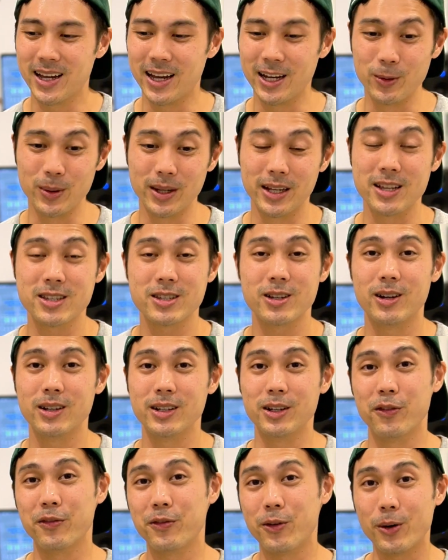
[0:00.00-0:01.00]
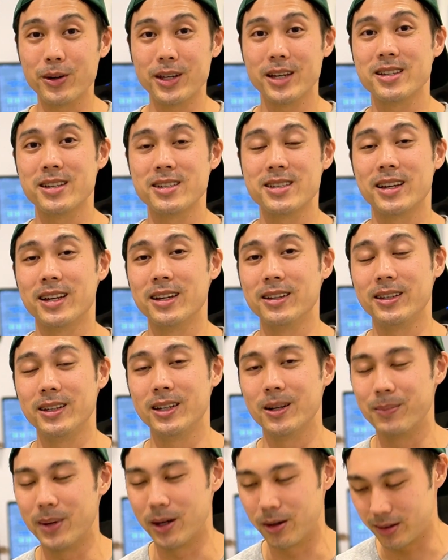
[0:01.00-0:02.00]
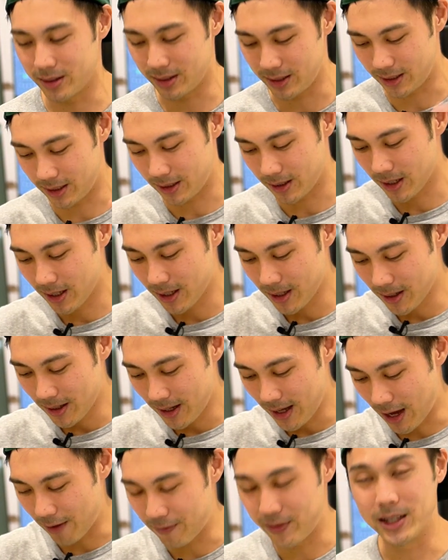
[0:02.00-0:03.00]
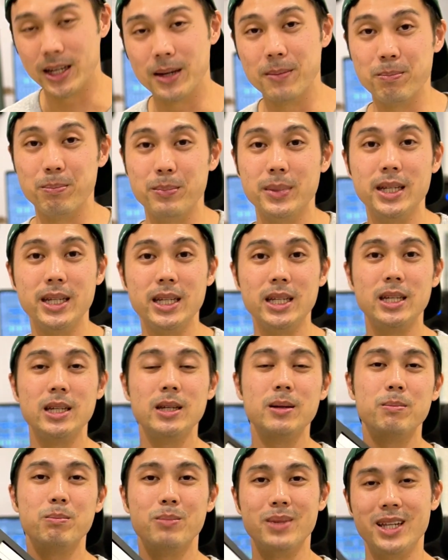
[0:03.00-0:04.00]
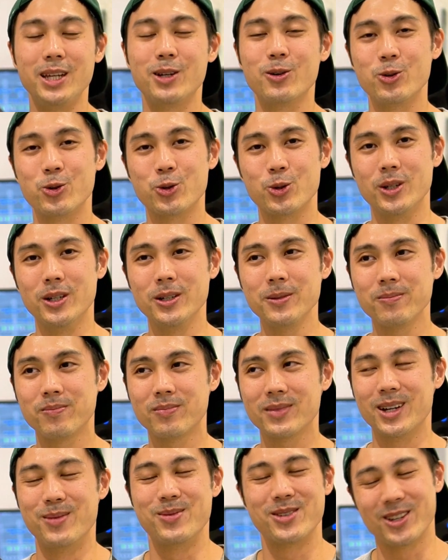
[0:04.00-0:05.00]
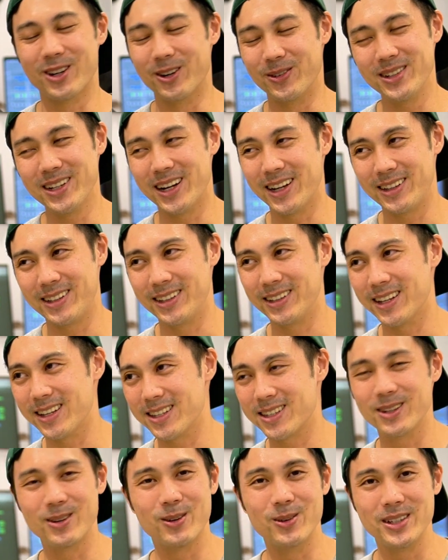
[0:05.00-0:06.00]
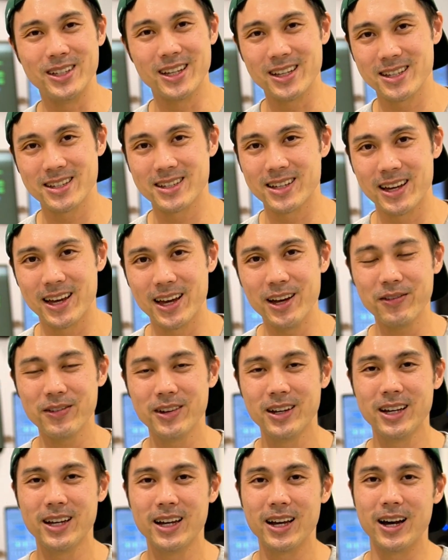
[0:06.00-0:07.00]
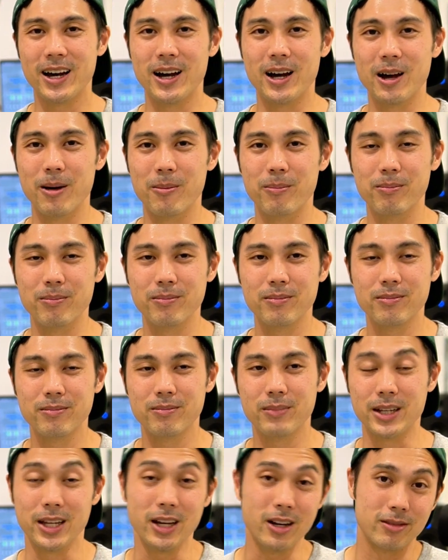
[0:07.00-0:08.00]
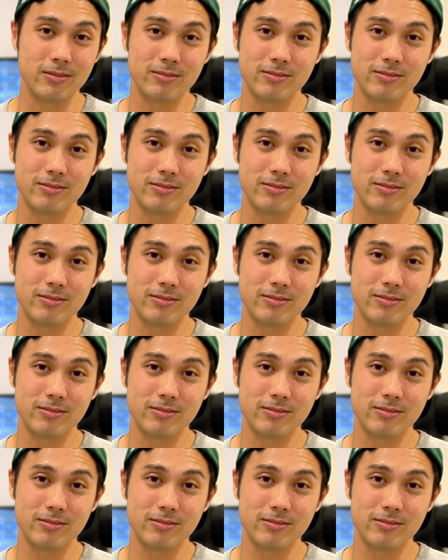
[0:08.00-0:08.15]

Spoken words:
anyway, that's the 4 yeses I can think about the having a mini MIDI controller. I'm sorry, I think that's the only yeses I have. But yeah.